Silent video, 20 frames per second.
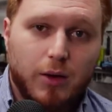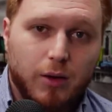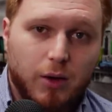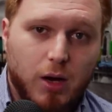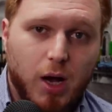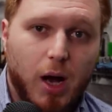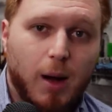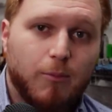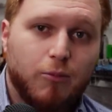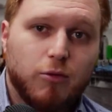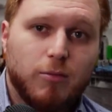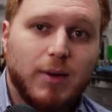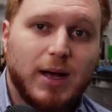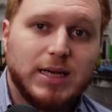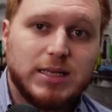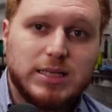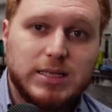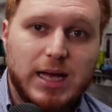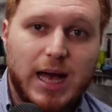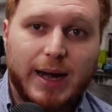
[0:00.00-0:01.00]

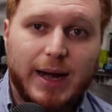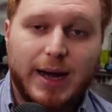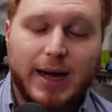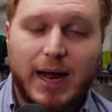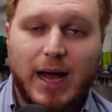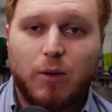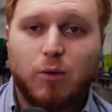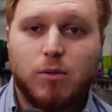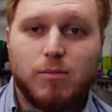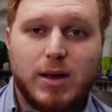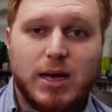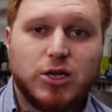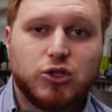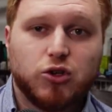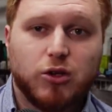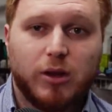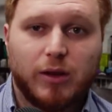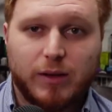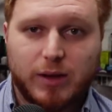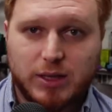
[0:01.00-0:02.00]
compromise that. And I will make
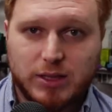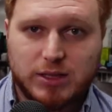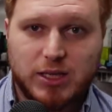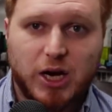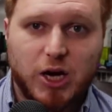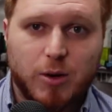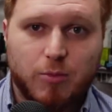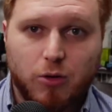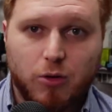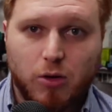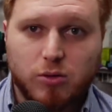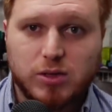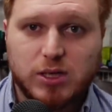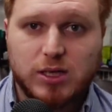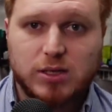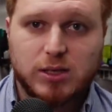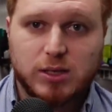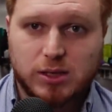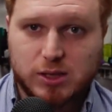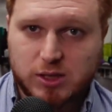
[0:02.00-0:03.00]
sure that the entire
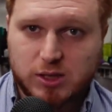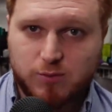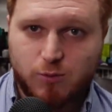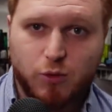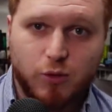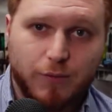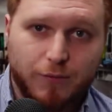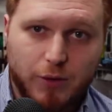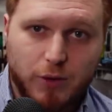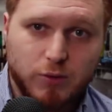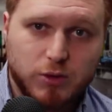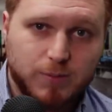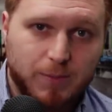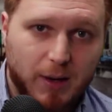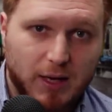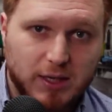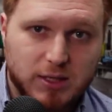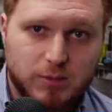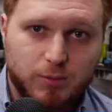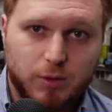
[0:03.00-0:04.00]
process is as smooth for you as
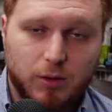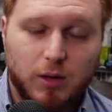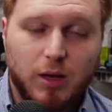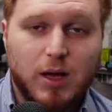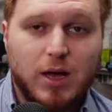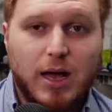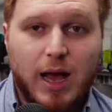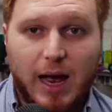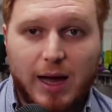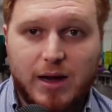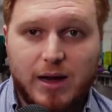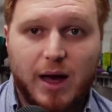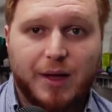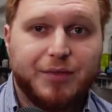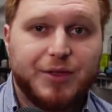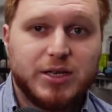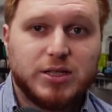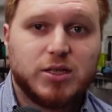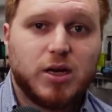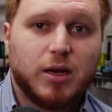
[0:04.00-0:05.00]
possible, and
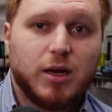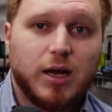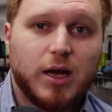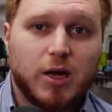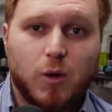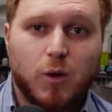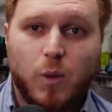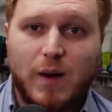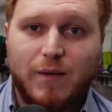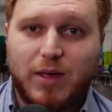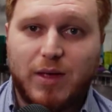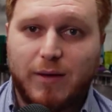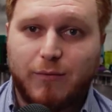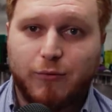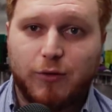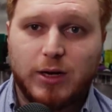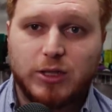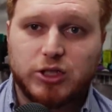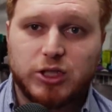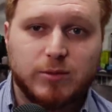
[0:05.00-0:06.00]
nothing's going to get in the way of that
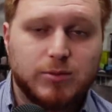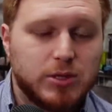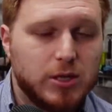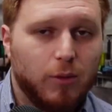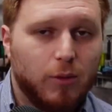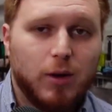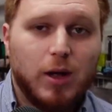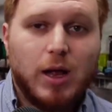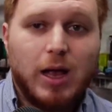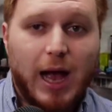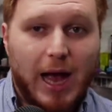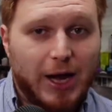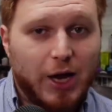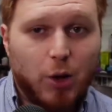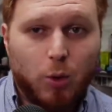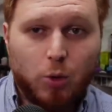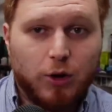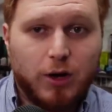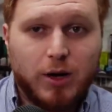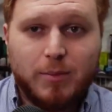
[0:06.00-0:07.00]
friendship. So I know
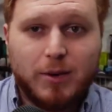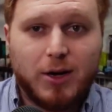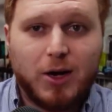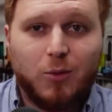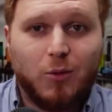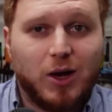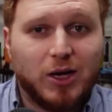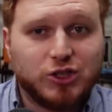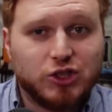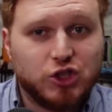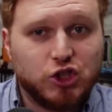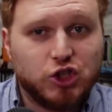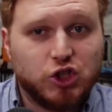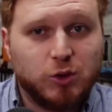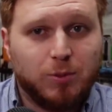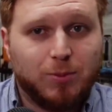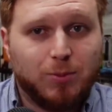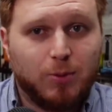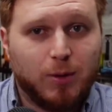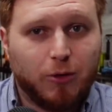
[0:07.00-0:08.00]
we're in the middle of watching the
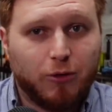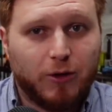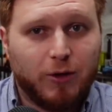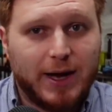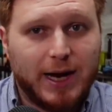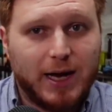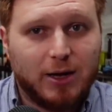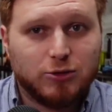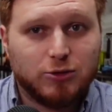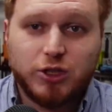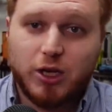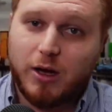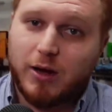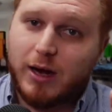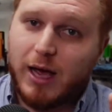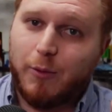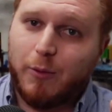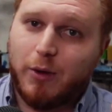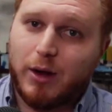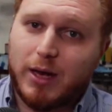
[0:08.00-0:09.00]
Super Bowl right now, John.
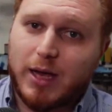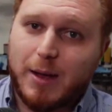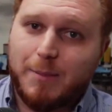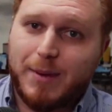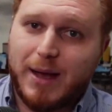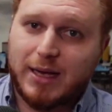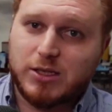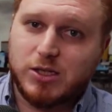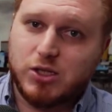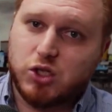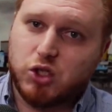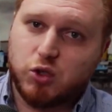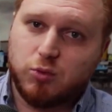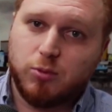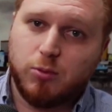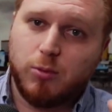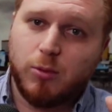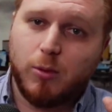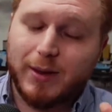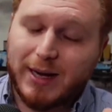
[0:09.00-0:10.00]
I want to get back to the Super
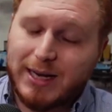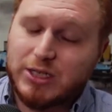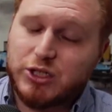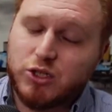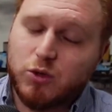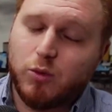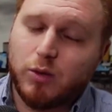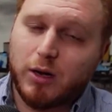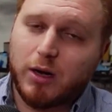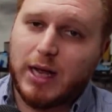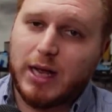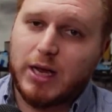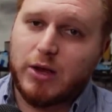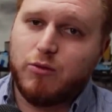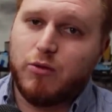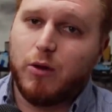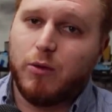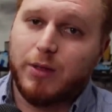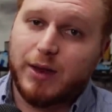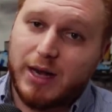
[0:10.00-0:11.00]
Bowl, but I do want to let you
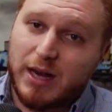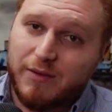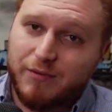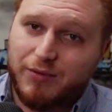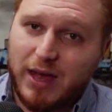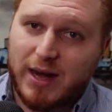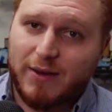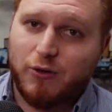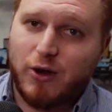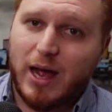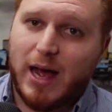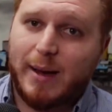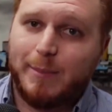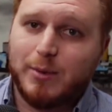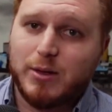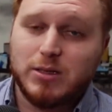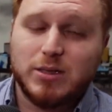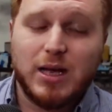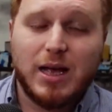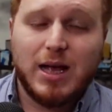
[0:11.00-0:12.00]
know that if that ever
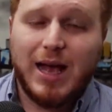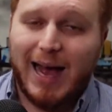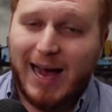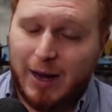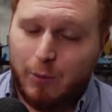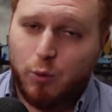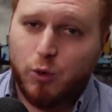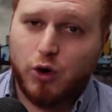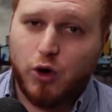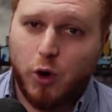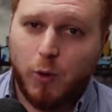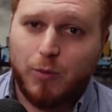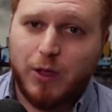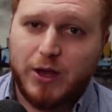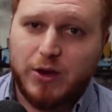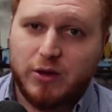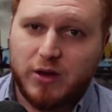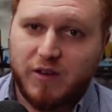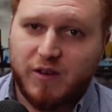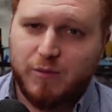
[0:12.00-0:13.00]
happens, I would hope that
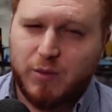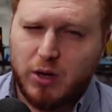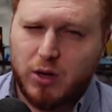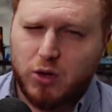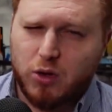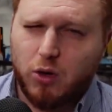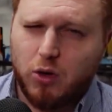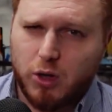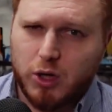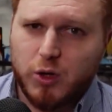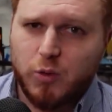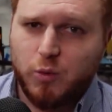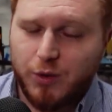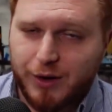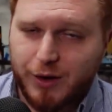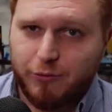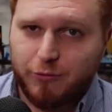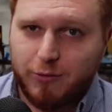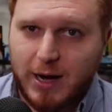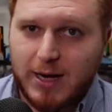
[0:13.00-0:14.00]
you'd give me a call. You
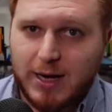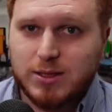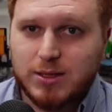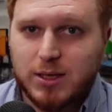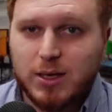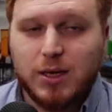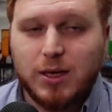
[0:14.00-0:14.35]
would, right?